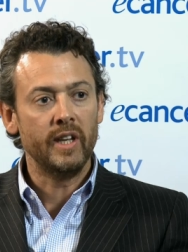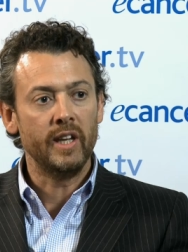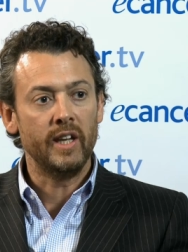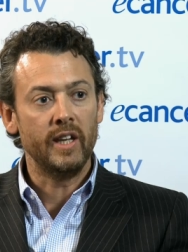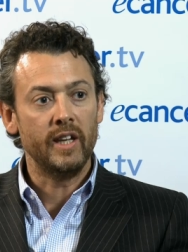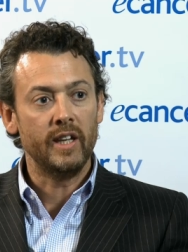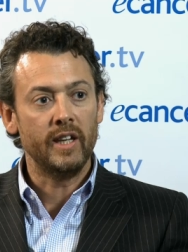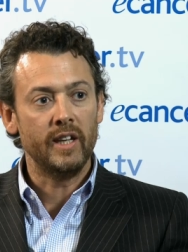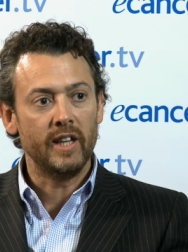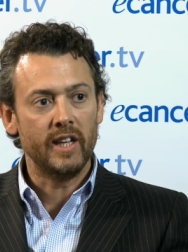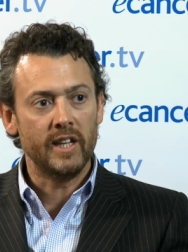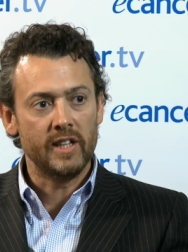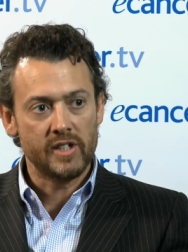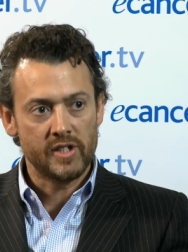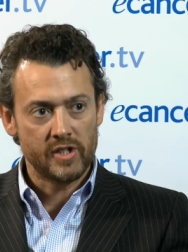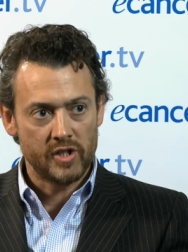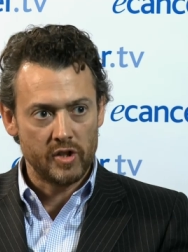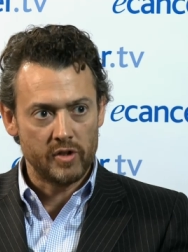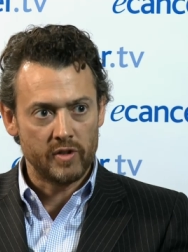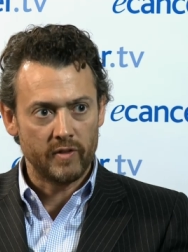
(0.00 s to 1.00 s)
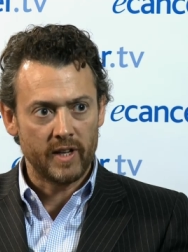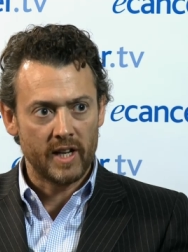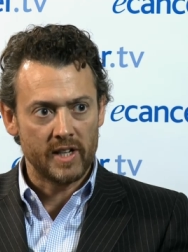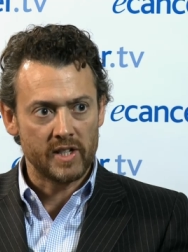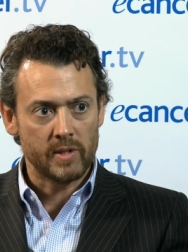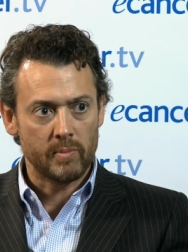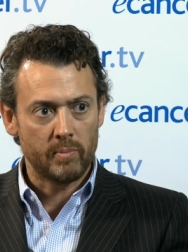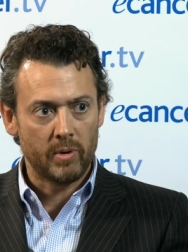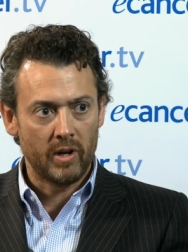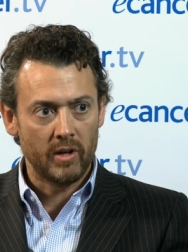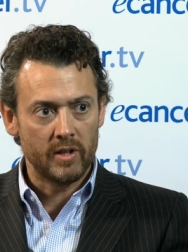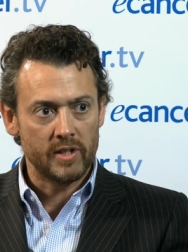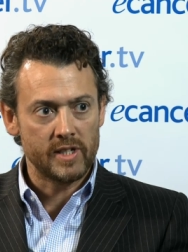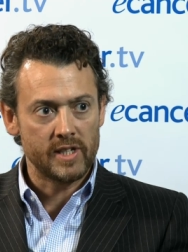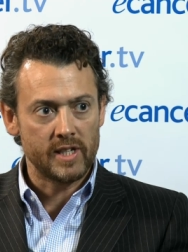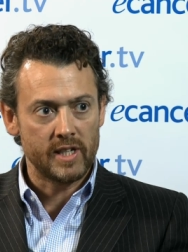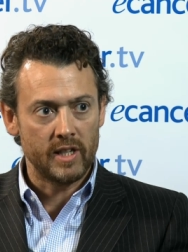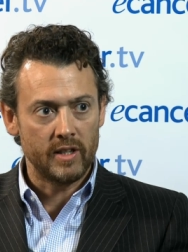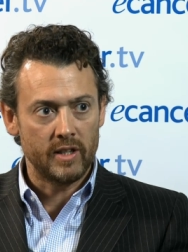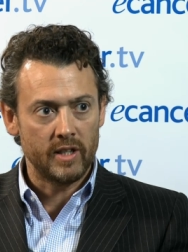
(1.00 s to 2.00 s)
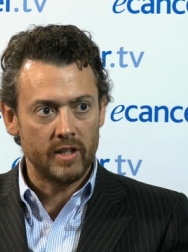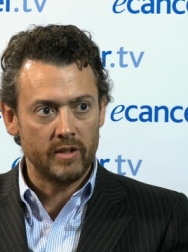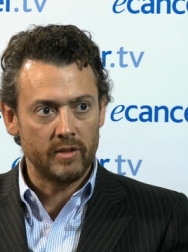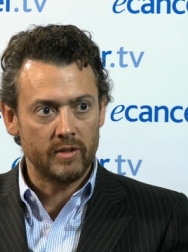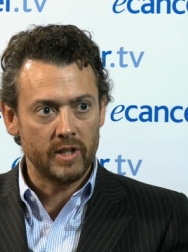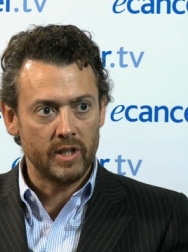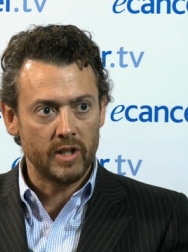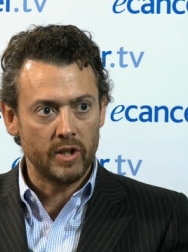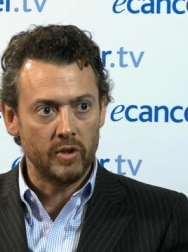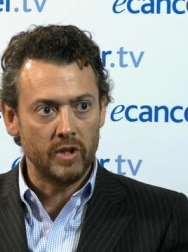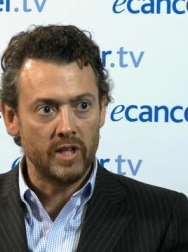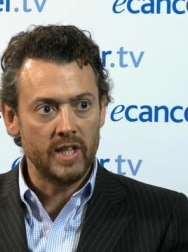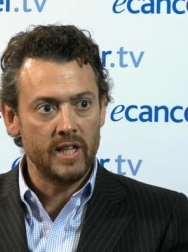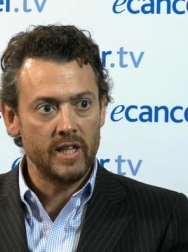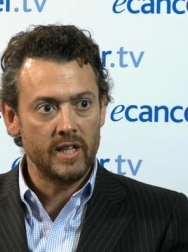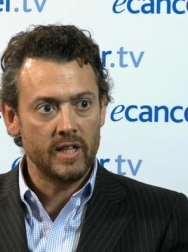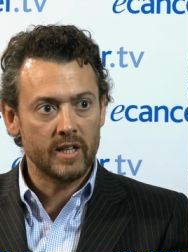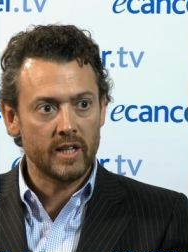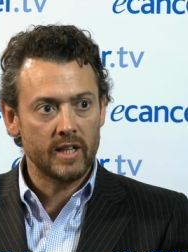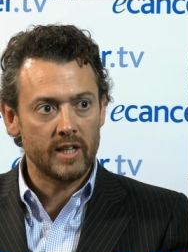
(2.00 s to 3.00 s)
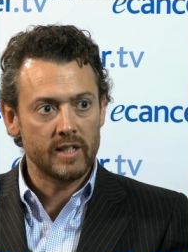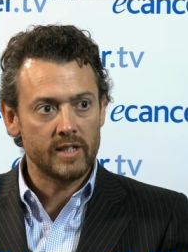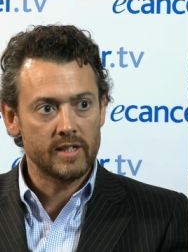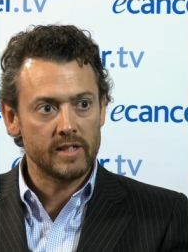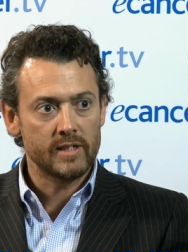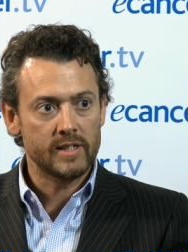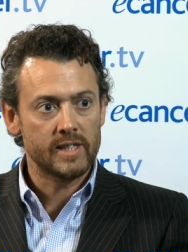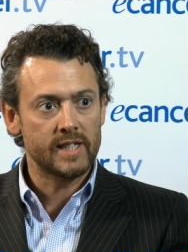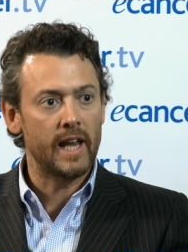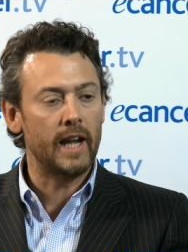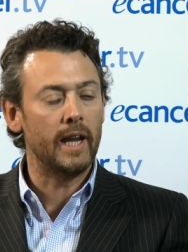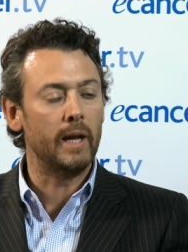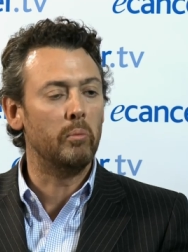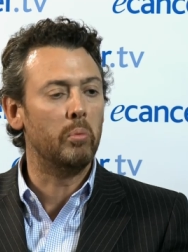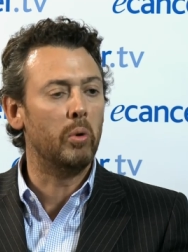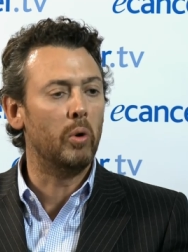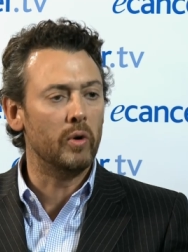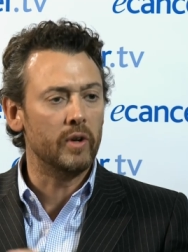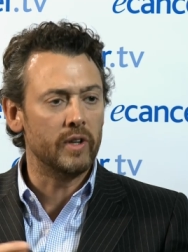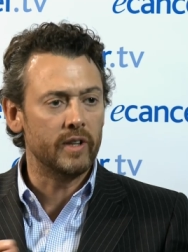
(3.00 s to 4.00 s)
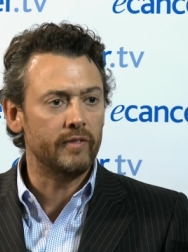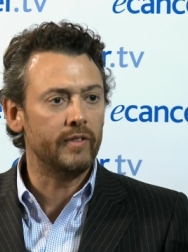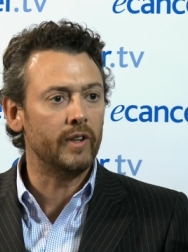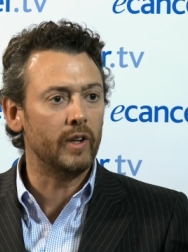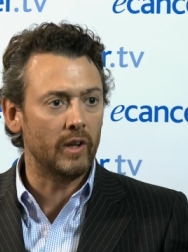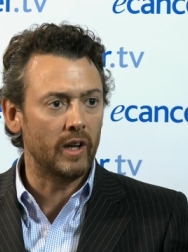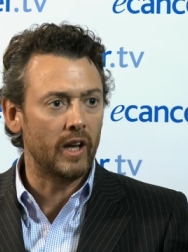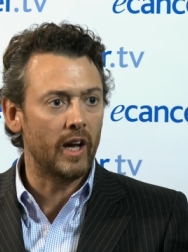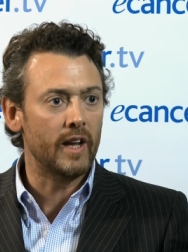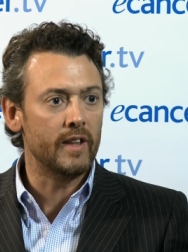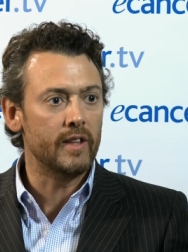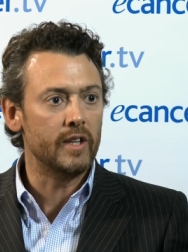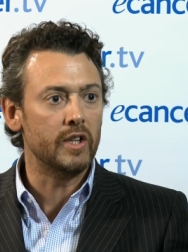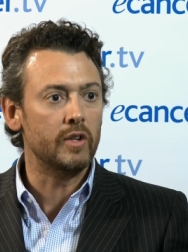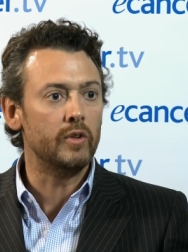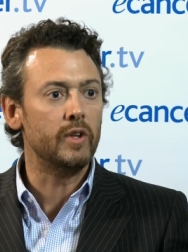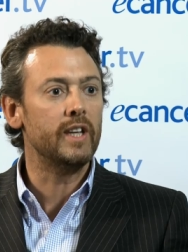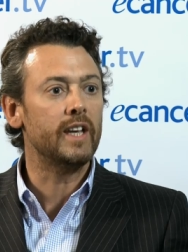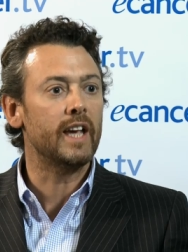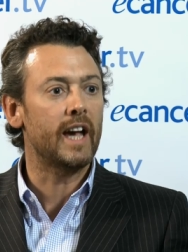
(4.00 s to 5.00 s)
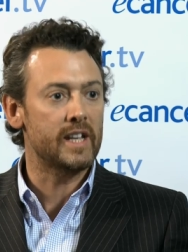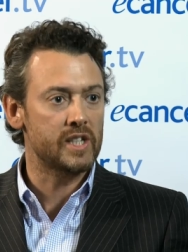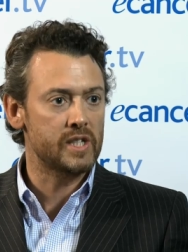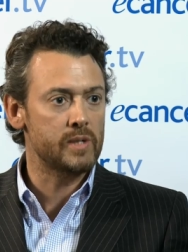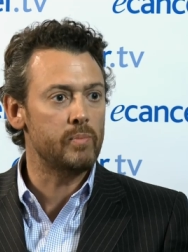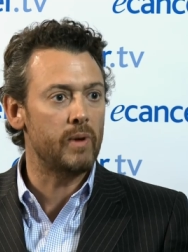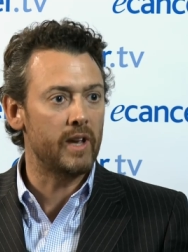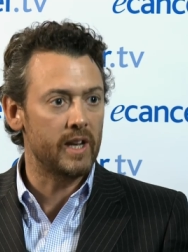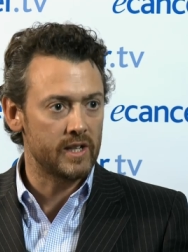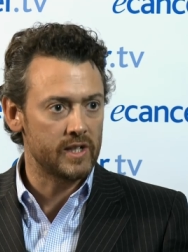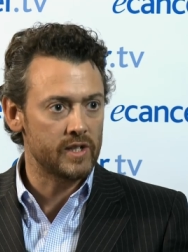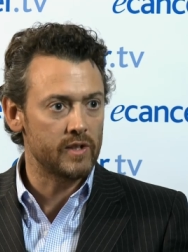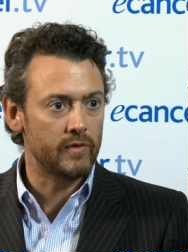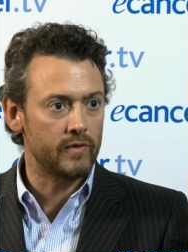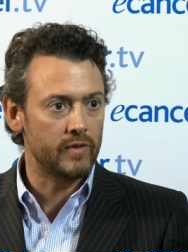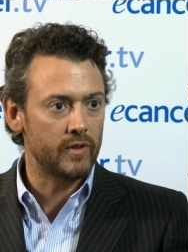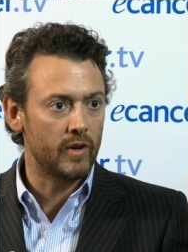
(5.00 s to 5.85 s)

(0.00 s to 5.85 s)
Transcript: the people. Institute of Cancer Policy, the, the unique selling point, if you like, the unique aspects of,